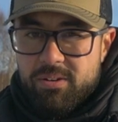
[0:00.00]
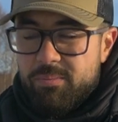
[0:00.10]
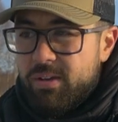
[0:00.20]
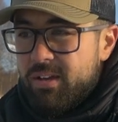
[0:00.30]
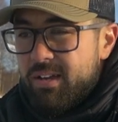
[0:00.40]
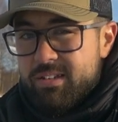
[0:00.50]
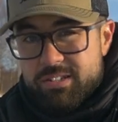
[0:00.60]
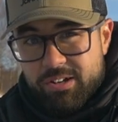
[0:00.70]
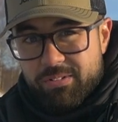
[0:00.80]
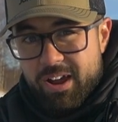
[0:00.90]
So
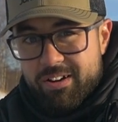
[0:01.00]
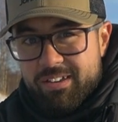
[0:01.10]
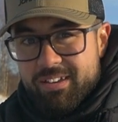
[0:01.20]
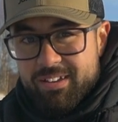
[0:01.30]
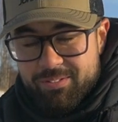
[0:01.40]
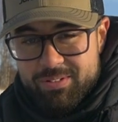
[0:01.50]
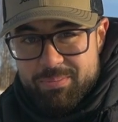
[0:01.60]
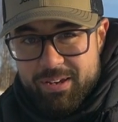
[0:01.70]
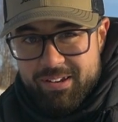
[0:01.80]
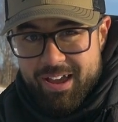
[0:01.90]
stick around, and
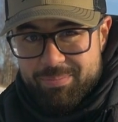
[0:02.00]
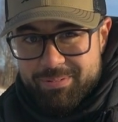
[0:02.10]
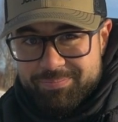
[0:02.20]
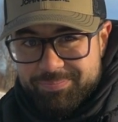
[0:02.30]
let's make it happen.